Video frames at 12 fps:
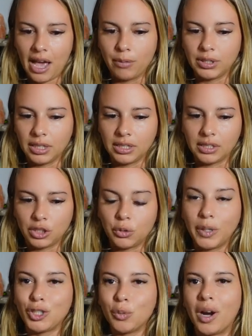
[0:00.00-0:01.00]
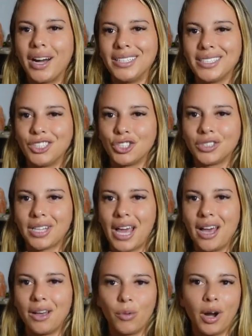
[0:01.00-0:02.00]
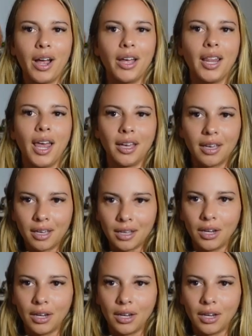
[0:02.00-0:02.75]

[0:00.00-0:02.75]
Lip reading: I was in a situation where I did just that, where I like,